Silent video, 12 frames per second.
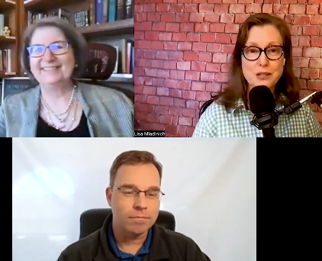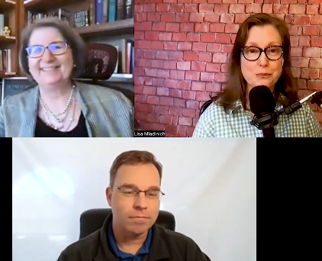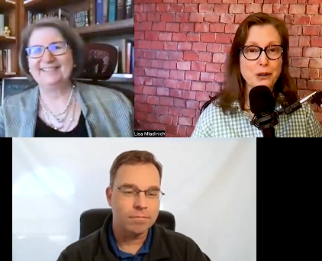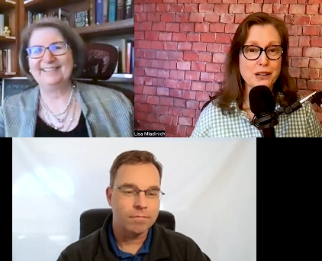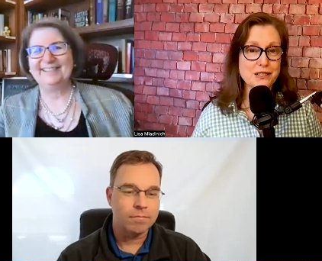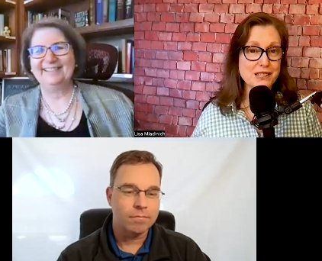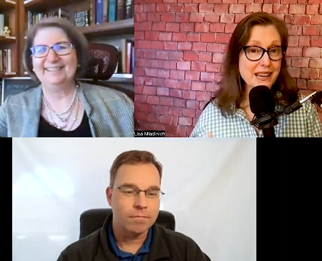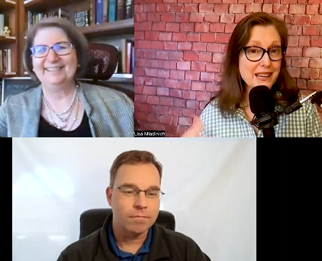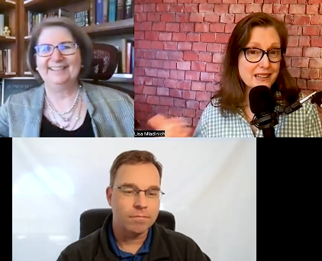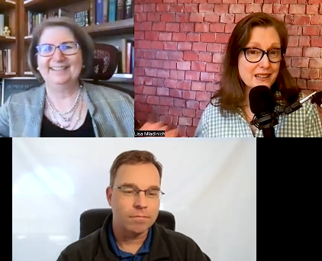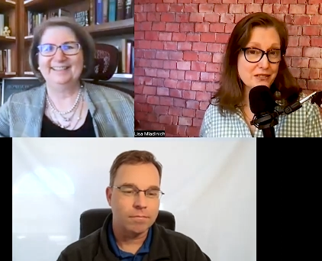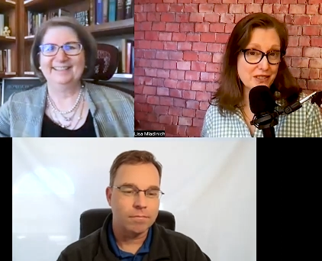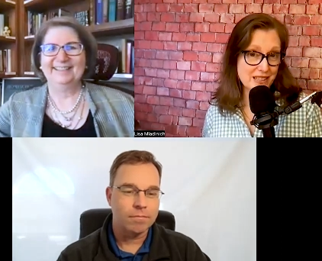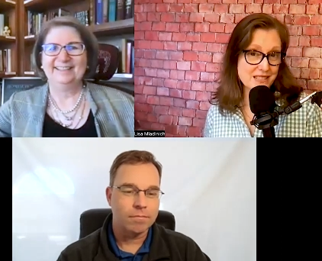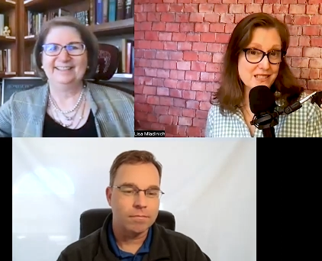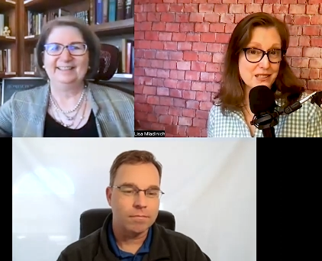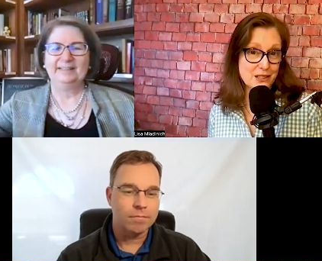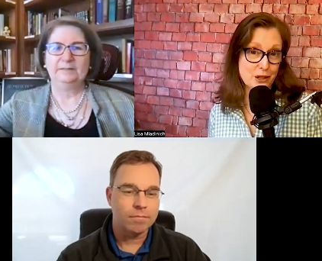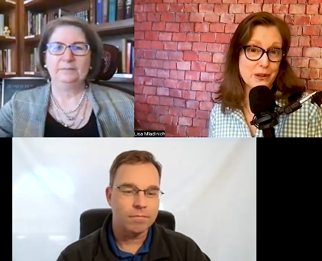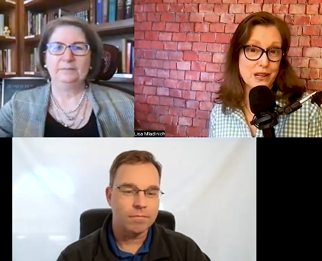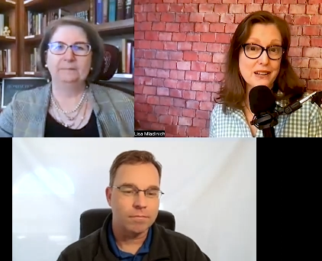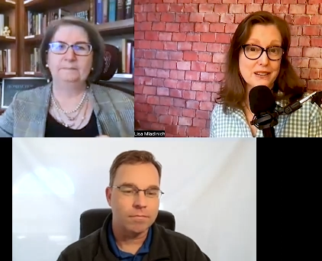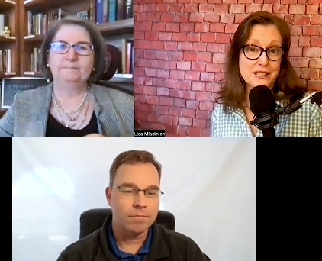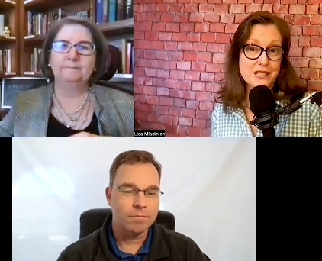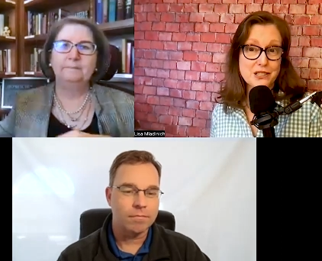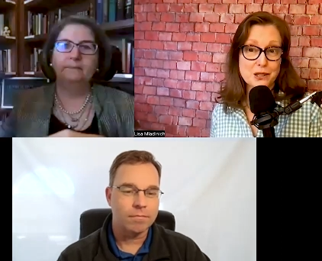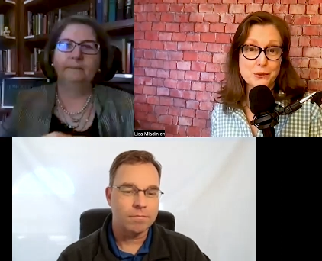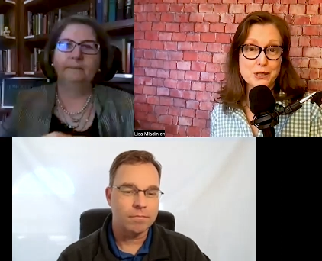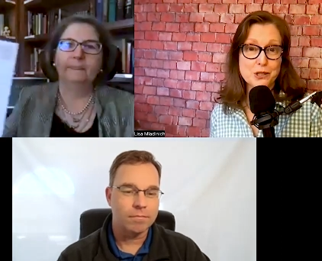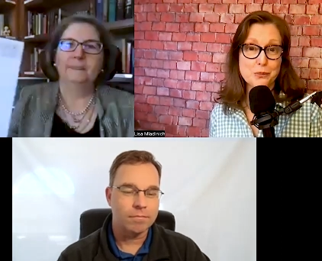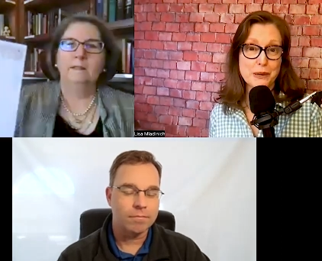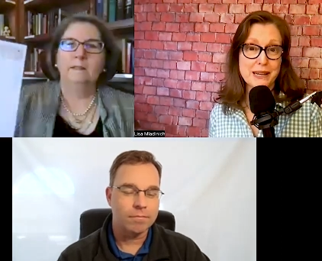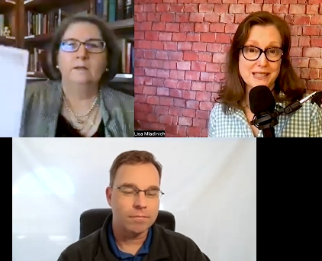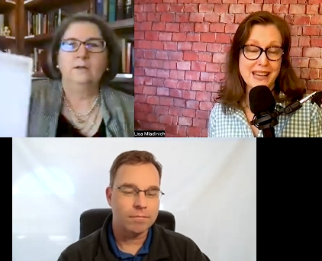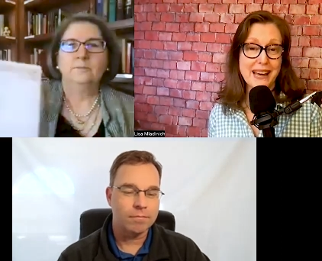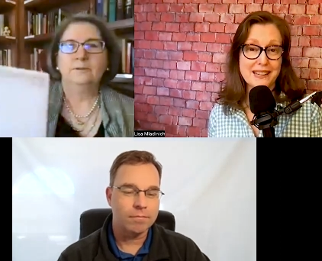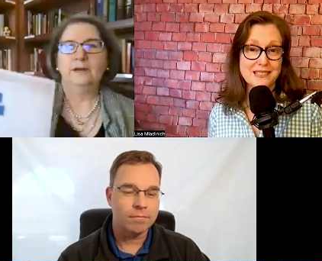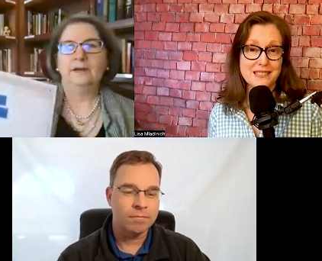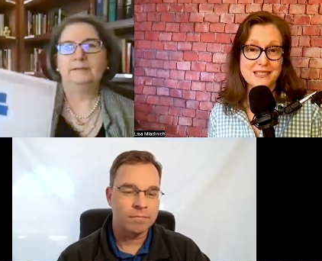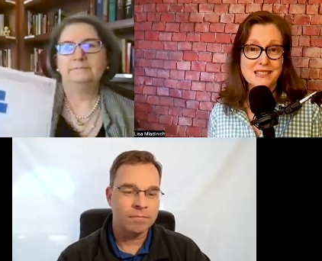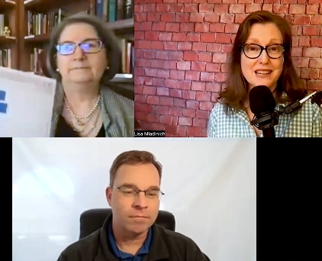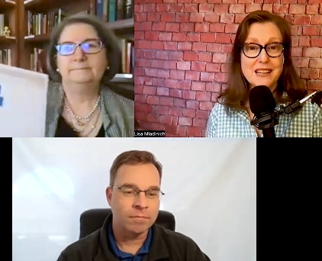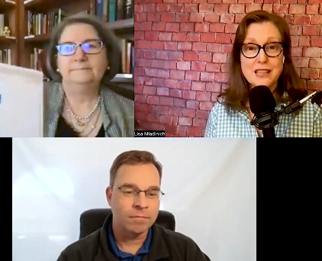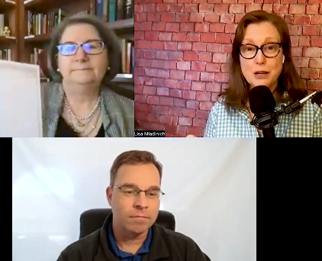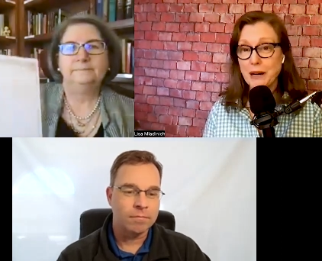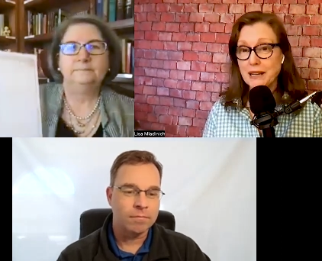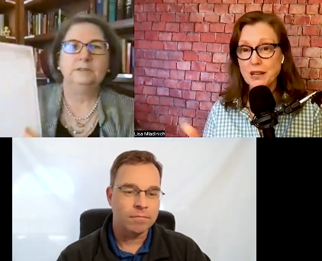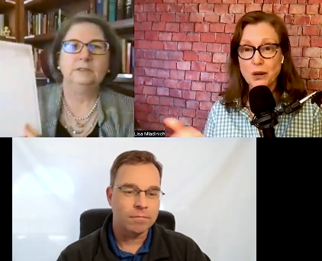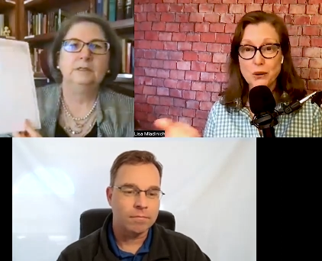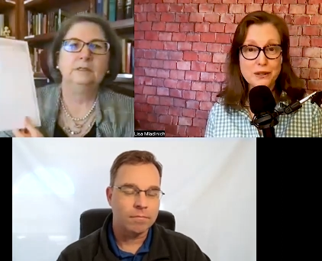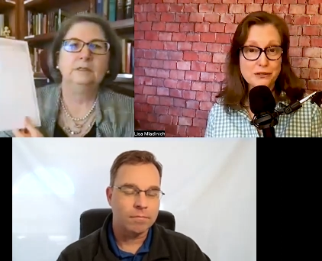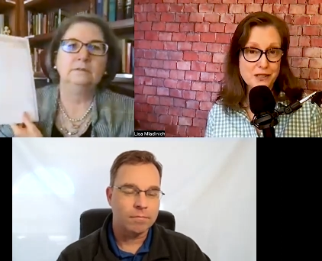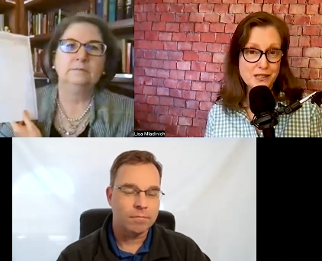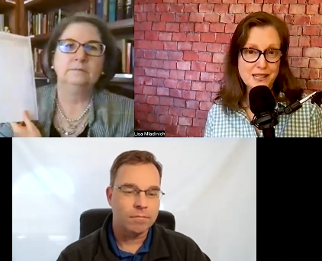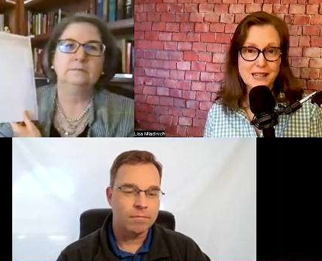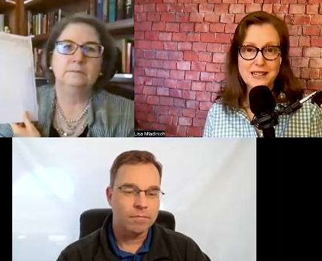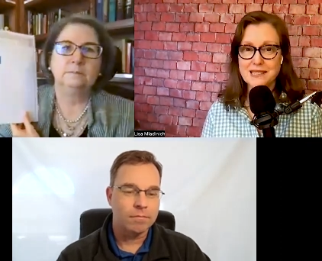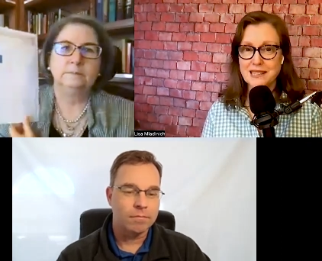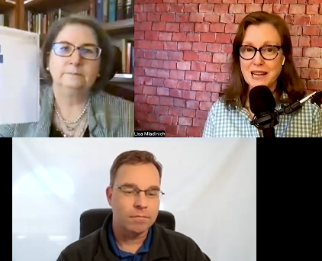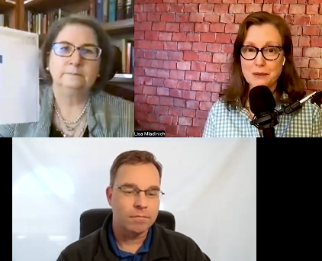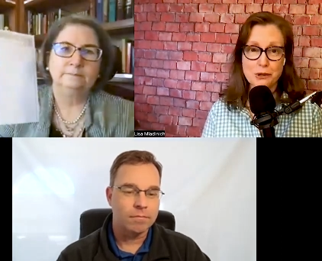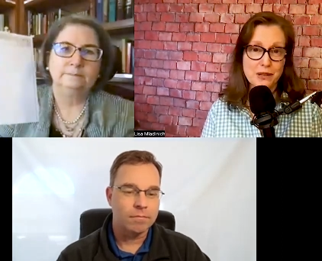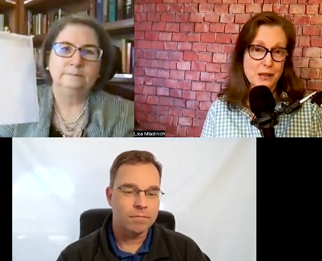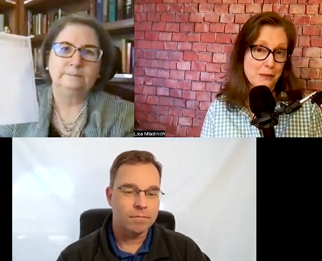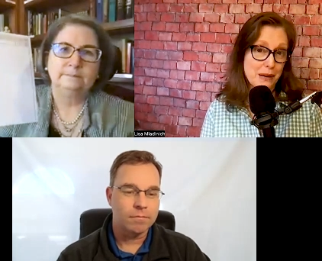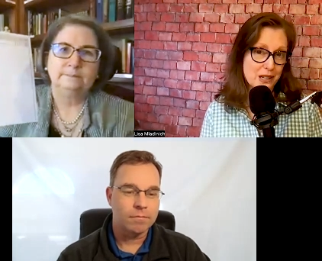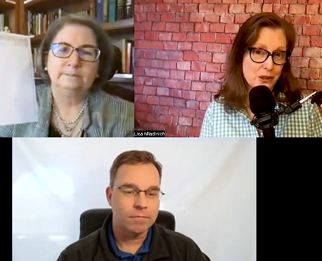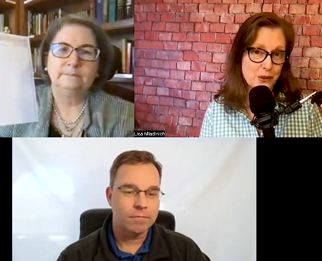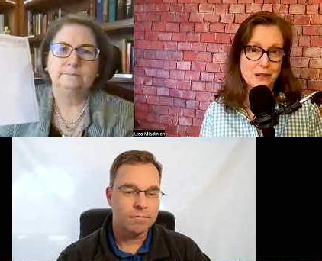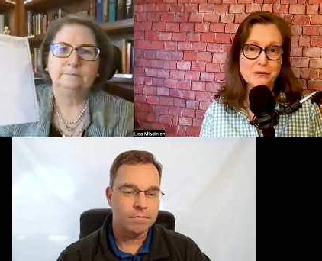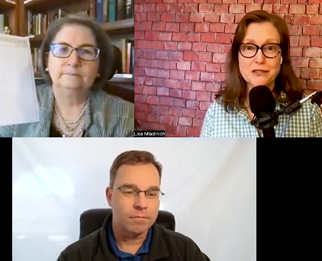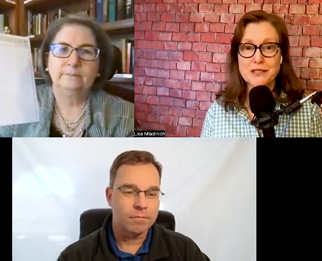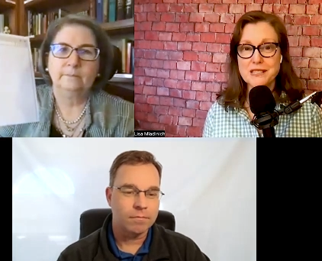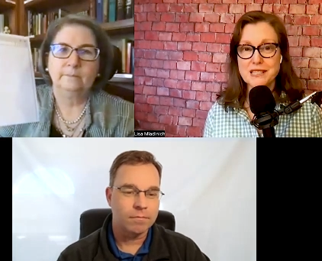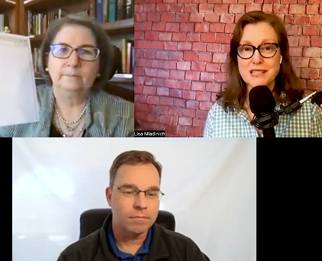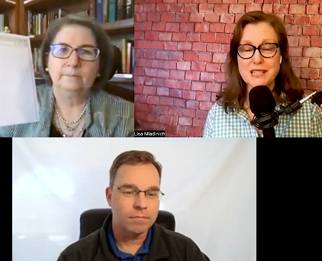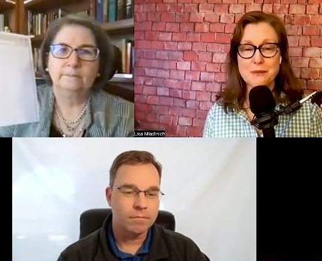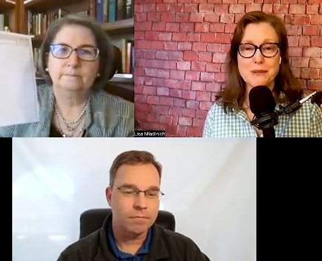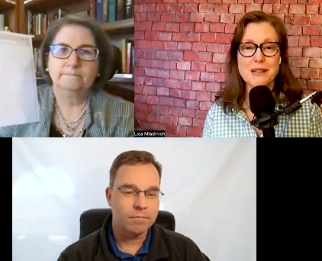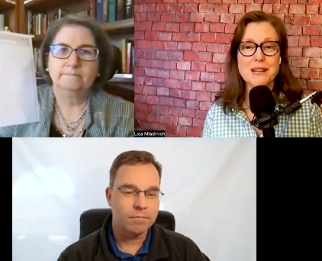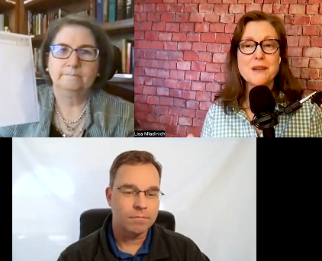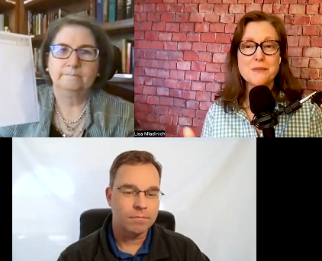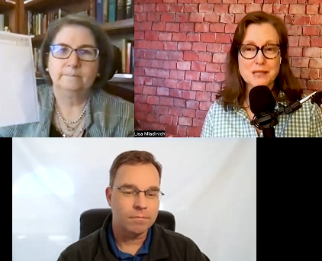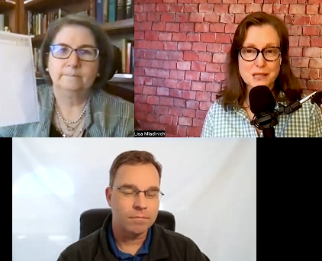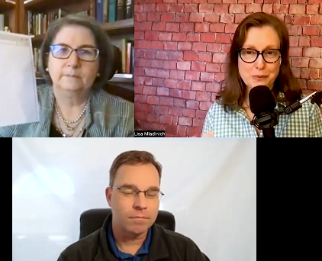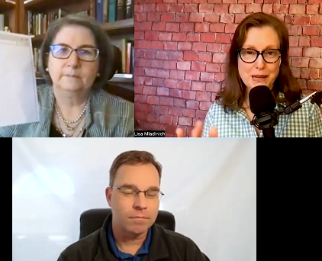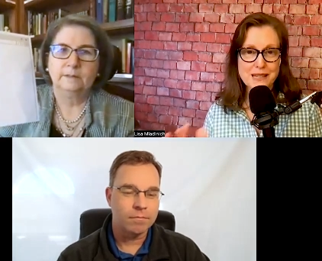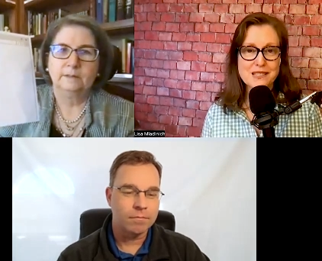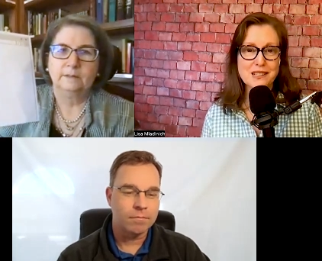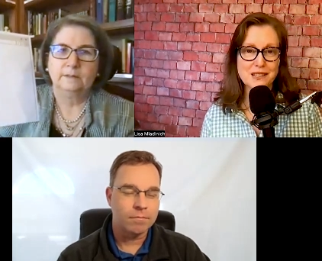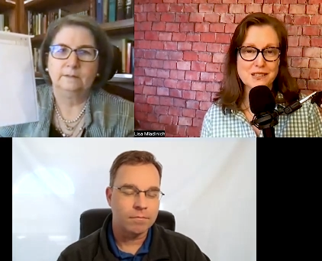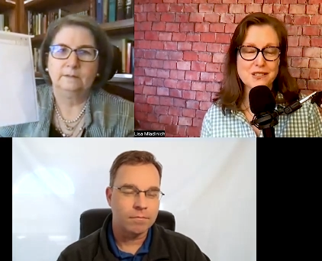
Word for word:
Speaker 1: to partake of things that are going on in the district, we do pay taxes. Right. They might go in for a science lab or they might go out for a team. It depends on the